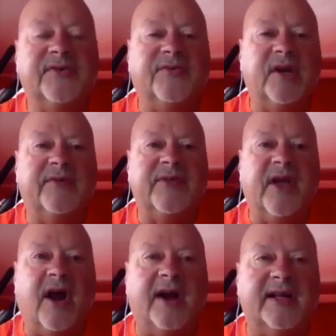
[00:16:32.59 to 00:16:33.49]
of one of the
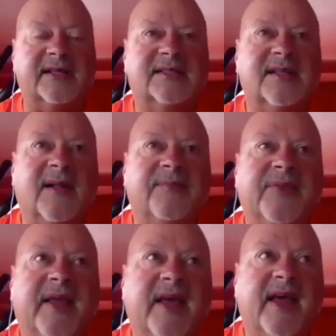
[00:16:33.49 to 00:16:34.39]
artists
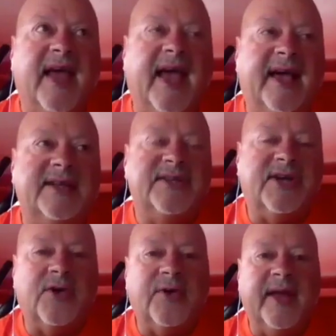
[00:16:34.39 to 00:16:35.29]
and to
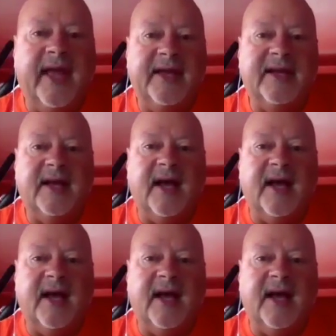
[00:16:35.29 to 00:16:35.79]
create